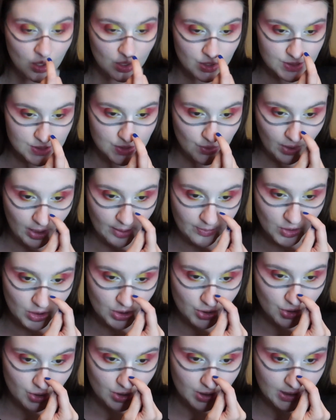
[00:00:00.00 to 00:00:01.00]
So I'm
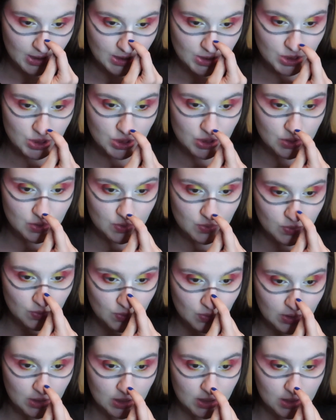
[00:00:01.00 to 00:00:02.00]
gonna create
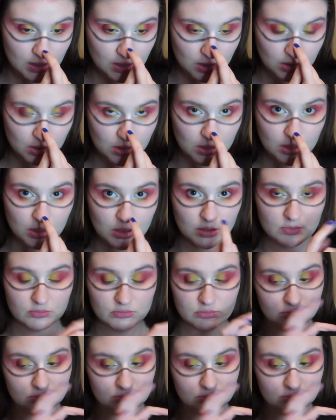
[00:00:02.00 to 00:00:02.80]
2 little